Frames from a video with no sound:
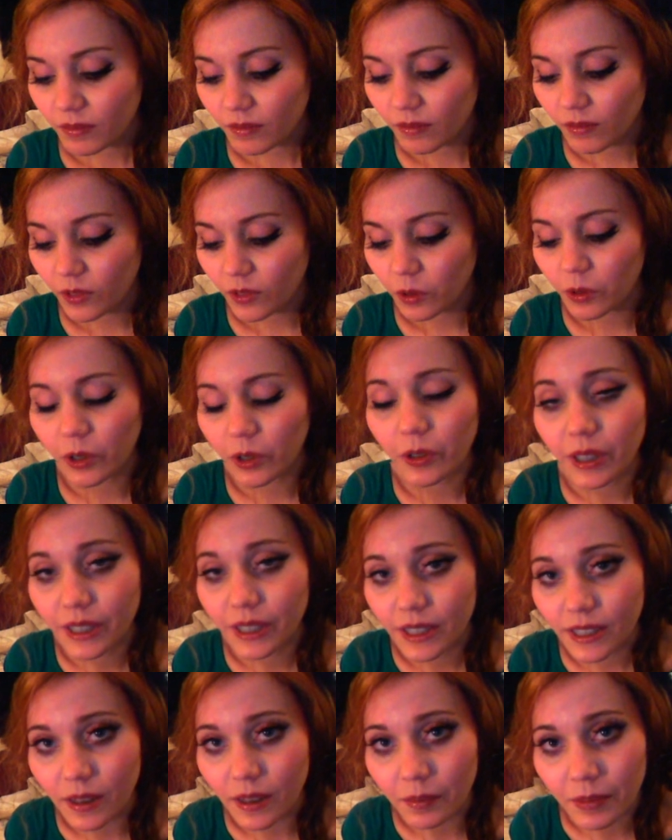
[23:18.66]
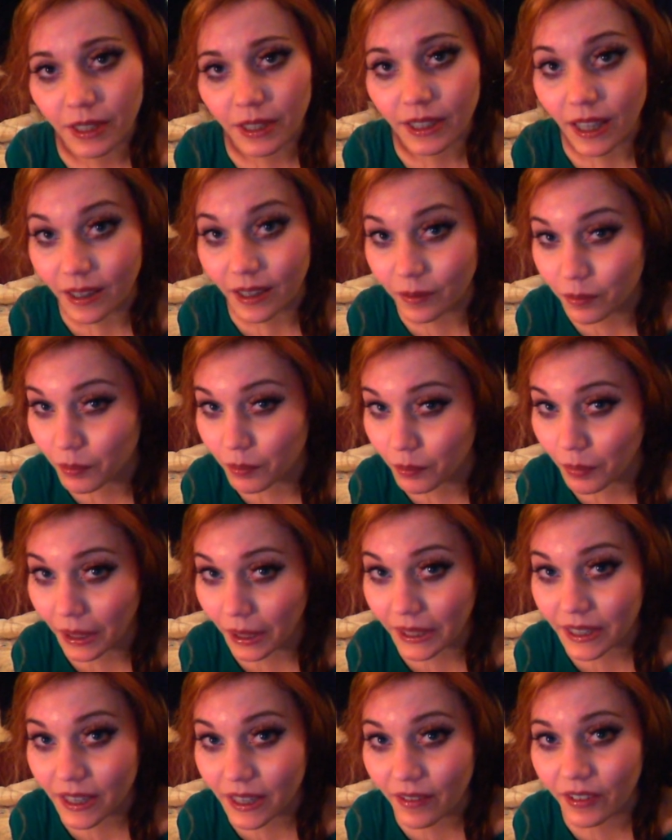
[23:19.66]
when you eat something that might
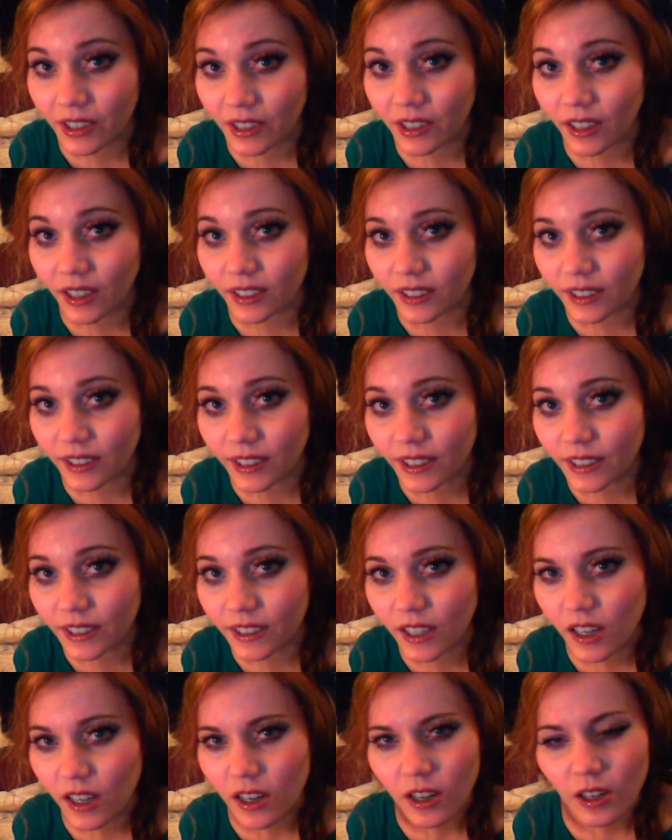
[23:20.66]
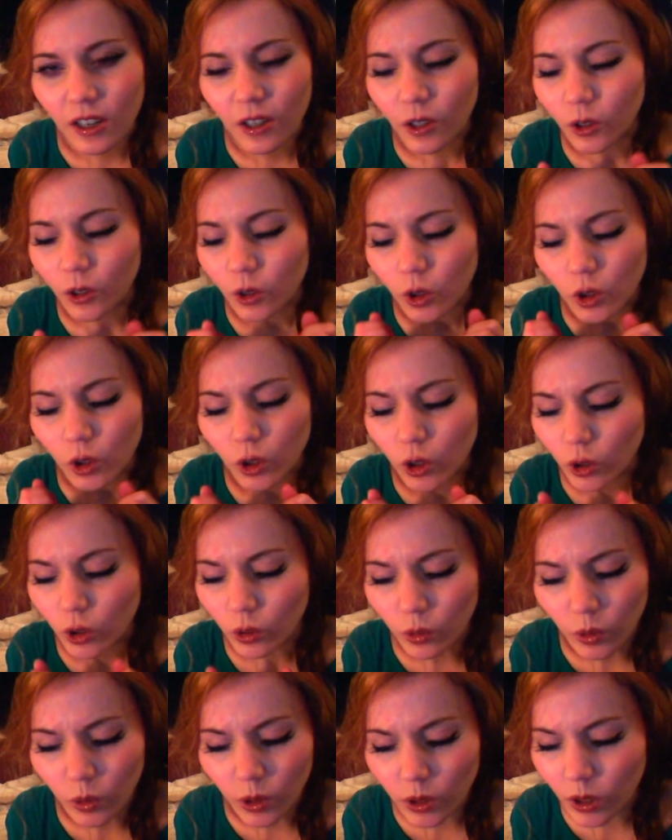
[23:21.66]
have a nut in it, chew
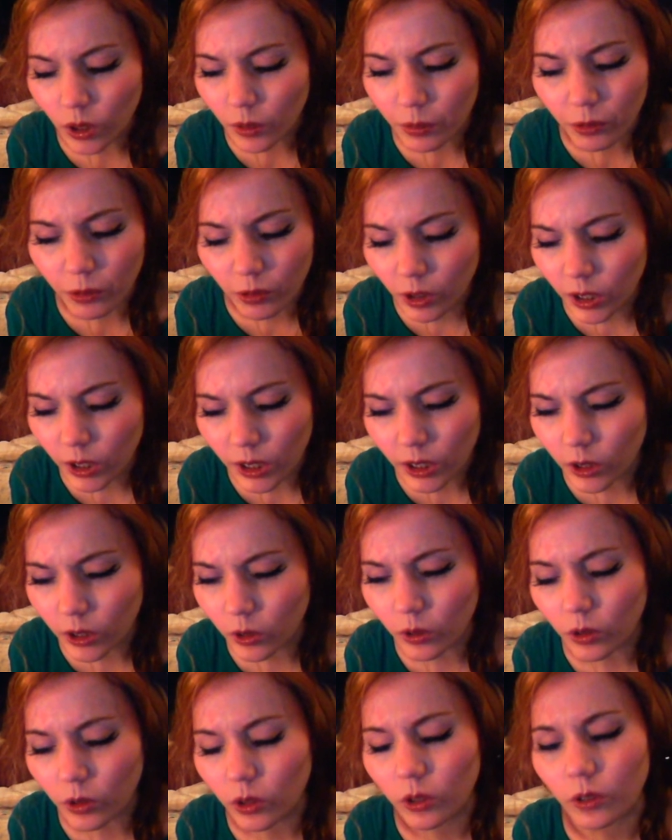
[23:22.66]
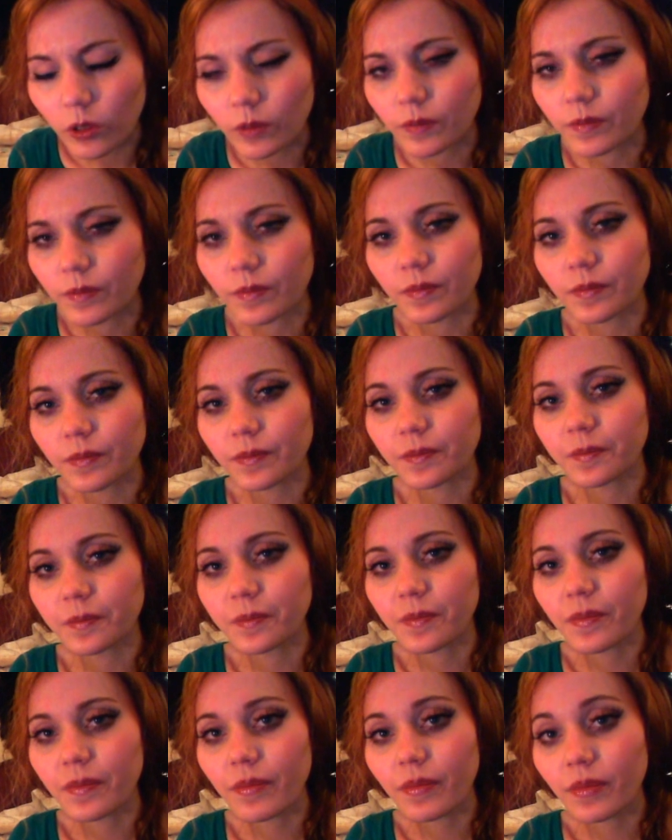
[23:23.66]
it up really good.
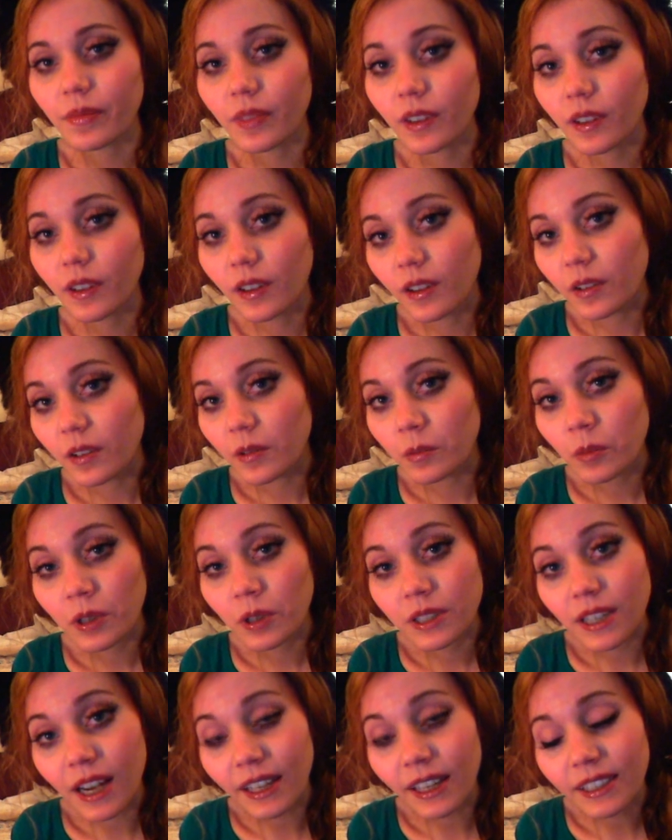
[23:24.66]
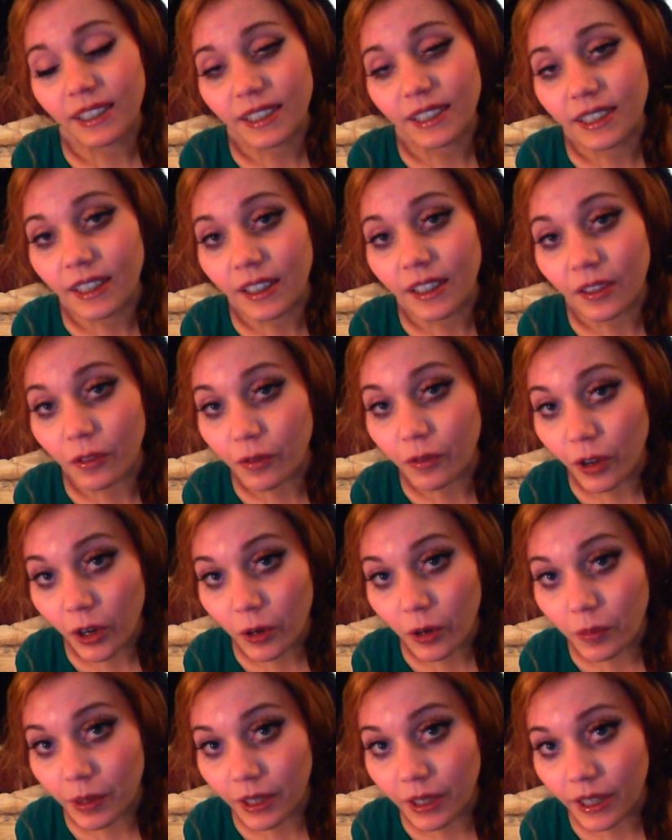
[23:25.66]
And what I did at the very
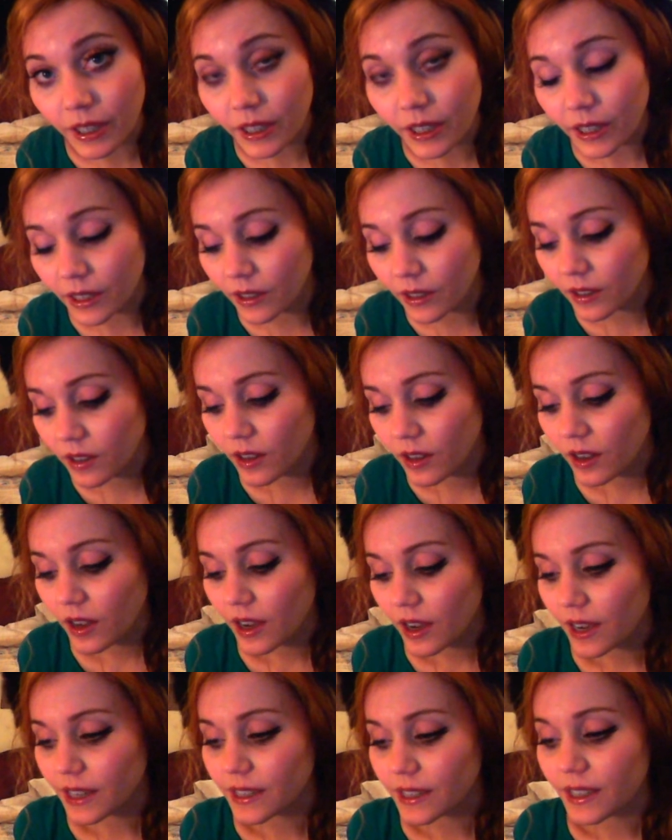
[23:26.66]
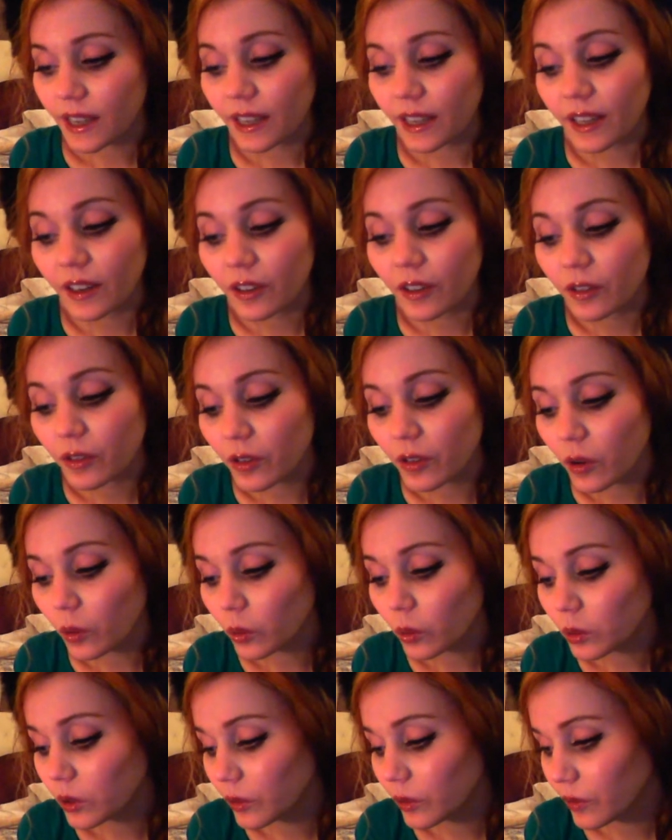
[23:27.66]
beginning is I had an
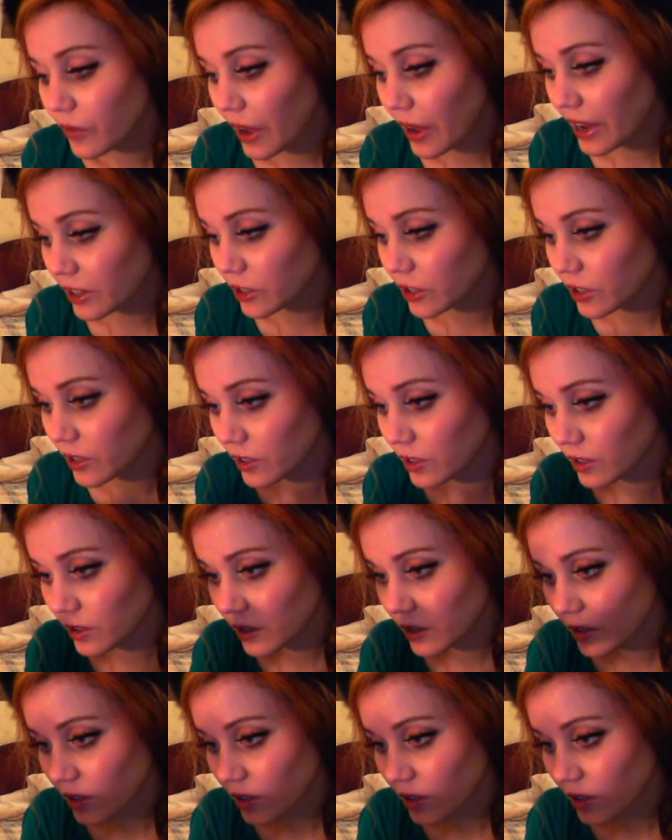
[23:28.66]
old-fashioned